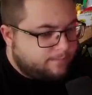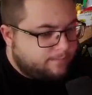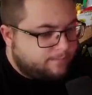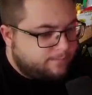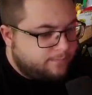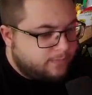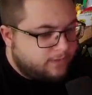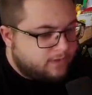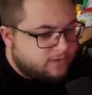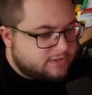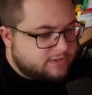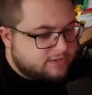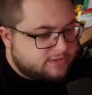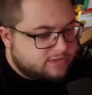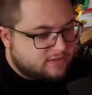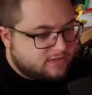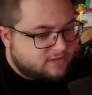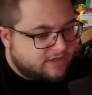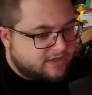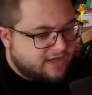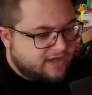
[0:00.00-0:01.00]
But
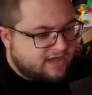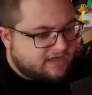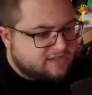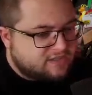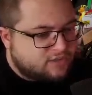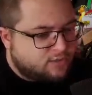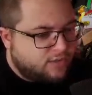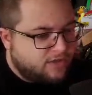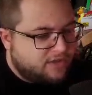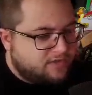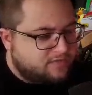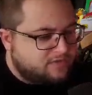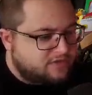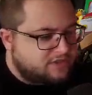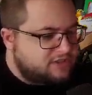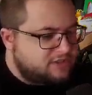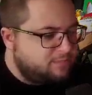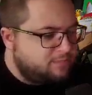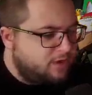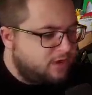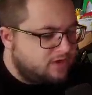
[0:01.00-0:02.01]
it has quick
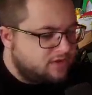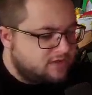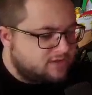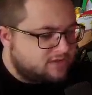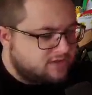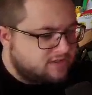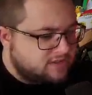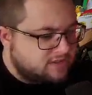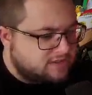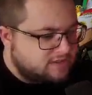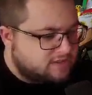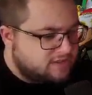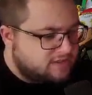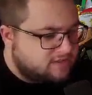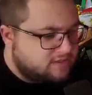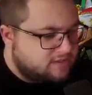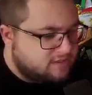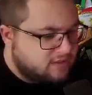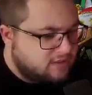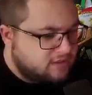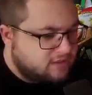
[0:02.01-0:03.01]
response and
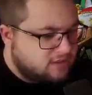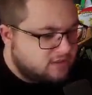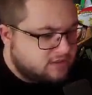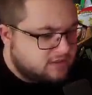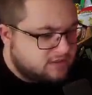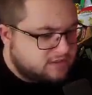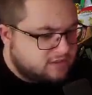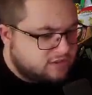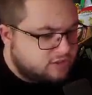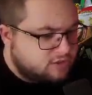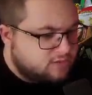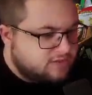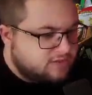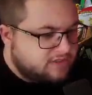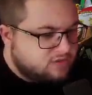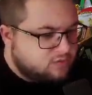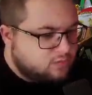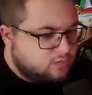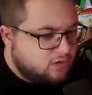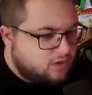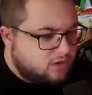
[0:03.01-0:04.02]
it's doing
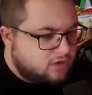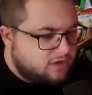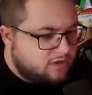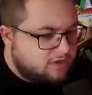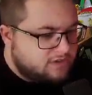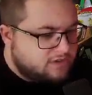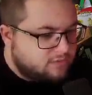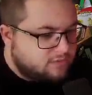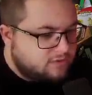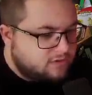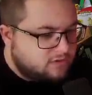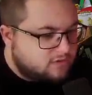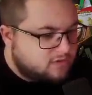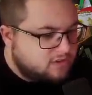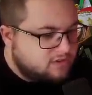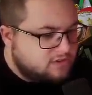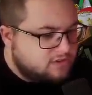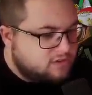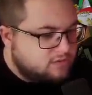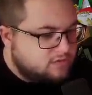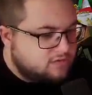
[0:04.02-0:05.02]
its work.
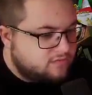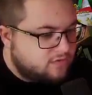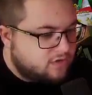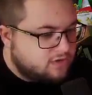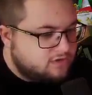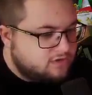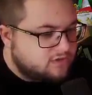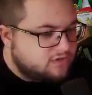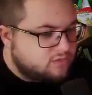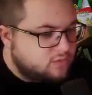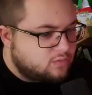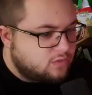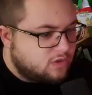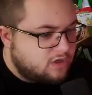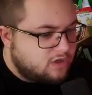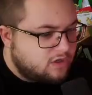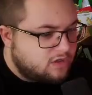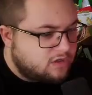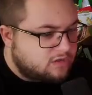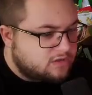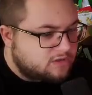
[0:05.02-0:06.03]
It's doing Ross's
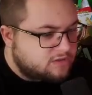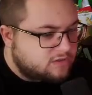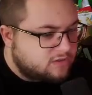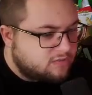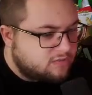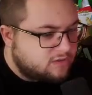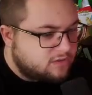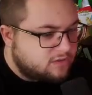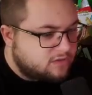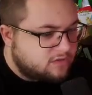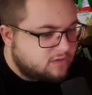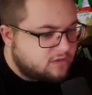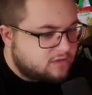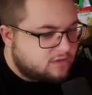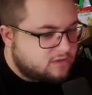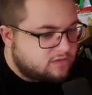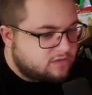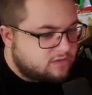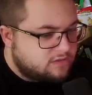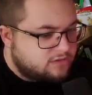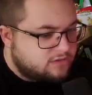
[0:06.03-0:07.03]
work. So I'm not too